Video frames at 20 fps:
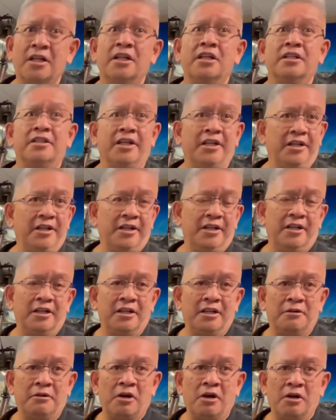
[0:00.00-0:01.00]
They needed
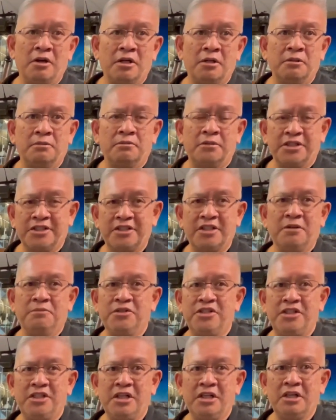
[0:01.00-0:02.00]
a
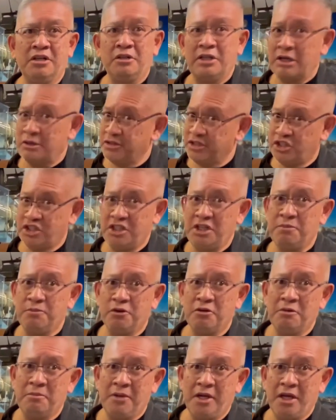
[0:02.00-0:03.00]
submachine gun that was cheaper
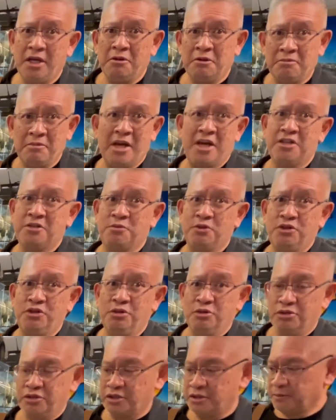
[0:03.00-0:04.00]
to make and mass
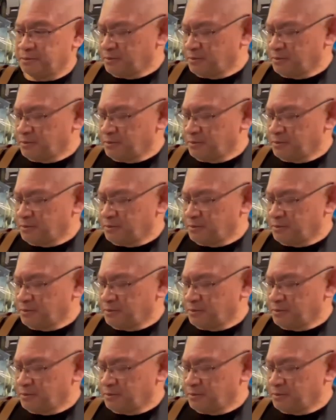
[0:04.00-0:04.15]
produce.